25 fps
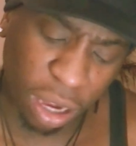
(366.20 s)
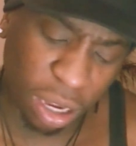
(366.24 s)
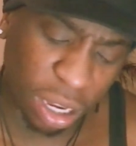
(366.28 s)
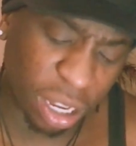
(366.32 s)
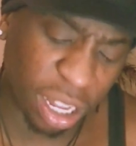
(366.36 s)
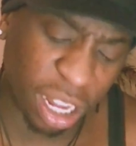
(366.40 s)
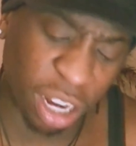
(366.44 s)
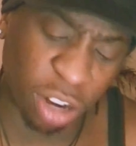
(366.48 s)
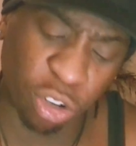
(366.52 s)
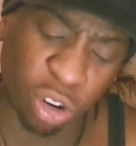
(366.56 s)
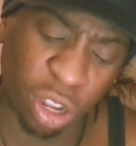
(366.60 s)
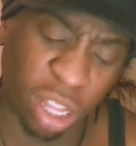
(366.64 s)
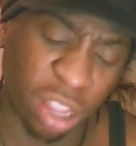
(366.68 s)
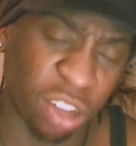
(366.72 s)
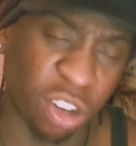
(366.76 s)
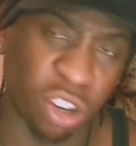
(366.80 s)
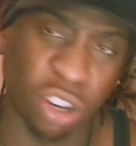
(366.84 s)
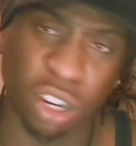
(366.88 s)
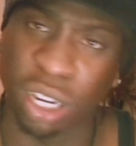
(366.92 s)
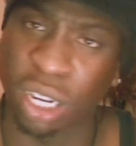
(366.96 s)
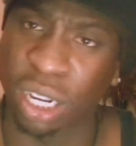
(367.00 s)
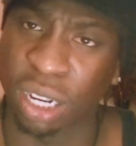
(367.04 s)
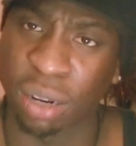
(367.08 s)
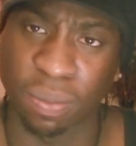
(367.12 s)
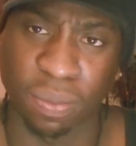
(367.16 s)
Gotta try the
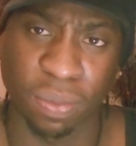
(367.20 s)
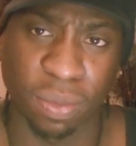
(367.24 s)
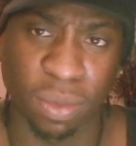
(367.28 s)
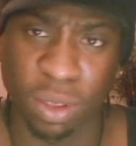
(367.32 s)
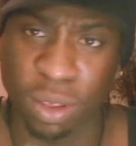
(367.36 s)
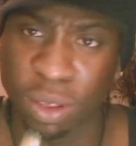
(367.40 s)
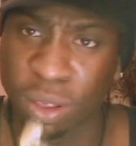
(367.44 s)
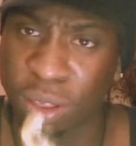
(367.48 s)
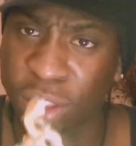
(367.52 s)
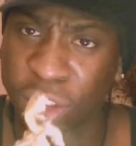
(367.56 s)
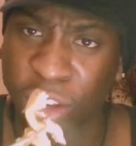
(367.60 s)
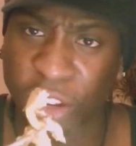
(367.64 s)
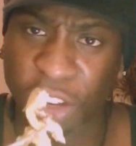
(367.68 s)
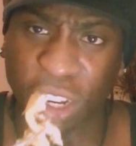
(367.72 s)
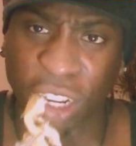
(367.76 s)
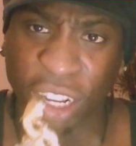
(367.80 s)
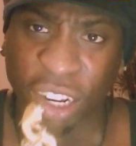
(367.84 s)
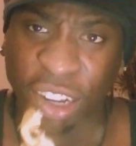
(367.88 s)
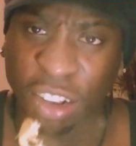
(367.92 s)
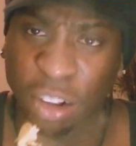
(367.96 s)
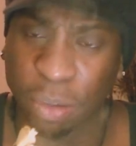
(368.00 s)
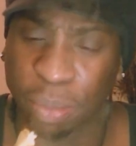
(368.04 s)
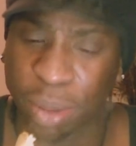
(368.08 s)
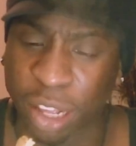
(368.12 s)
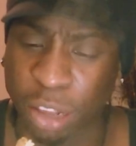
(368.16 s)
chicken. The chicken
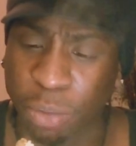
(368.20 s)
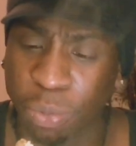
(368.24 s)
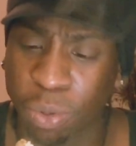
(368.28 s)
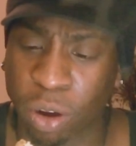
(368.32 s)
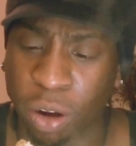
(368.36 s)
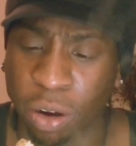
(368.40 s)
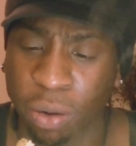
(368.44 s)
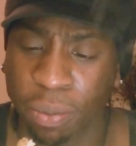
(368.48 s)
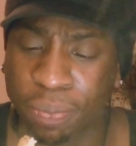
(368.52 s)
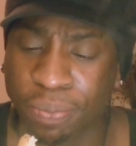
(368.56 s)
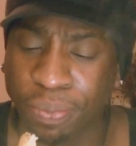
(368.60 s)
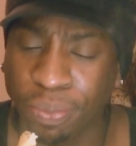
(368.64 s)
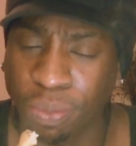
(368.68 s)
is the best part.